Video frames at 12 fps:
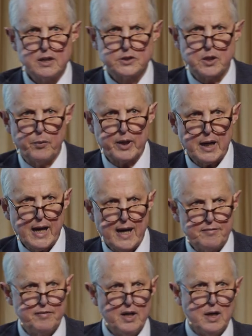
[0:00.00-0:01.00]
So we're going to
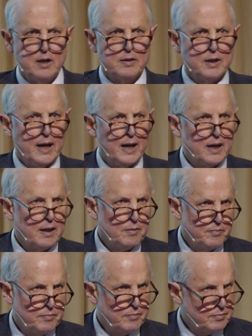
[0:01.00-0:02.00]
have
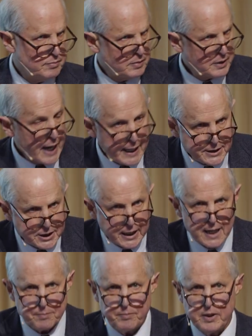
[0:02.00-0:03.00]

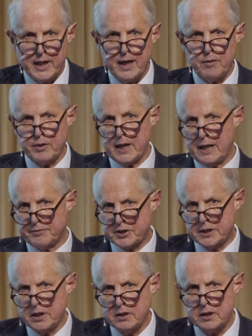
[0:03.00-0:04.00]
landscape, yeah, we're going to have
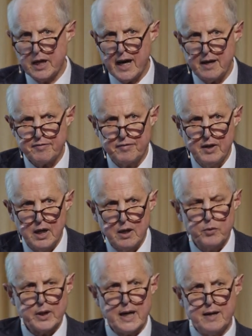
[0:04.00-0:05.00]
still life,
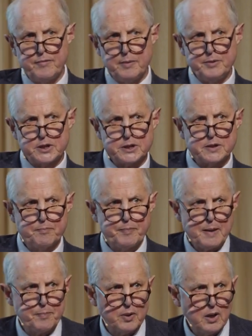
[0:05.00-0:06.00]
we're going to have images of
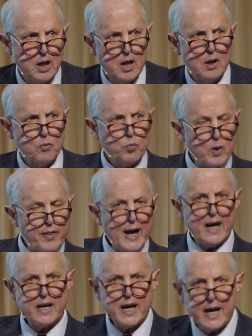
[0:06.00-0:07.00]
people
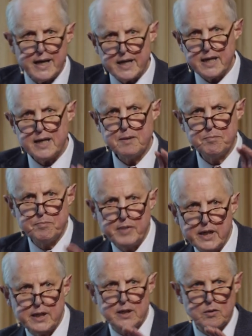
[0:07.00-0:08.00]
without any
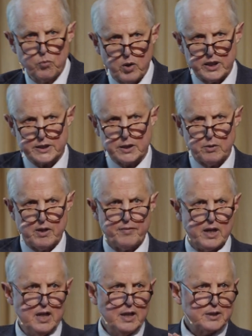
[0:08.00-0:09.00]
meaning
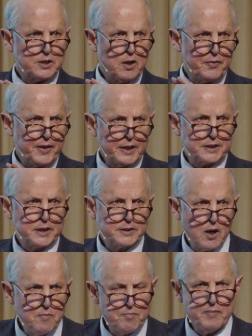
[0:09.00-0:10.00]
whatsoever. So things that
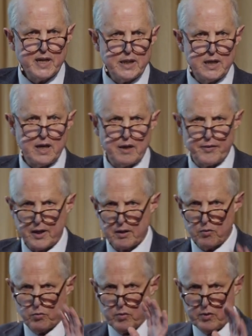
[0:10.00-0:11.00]
don't mean
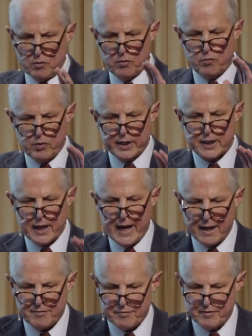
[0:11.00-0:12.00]
anything, we can
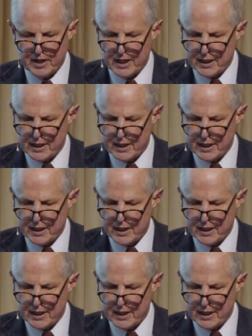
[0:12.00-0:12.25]
have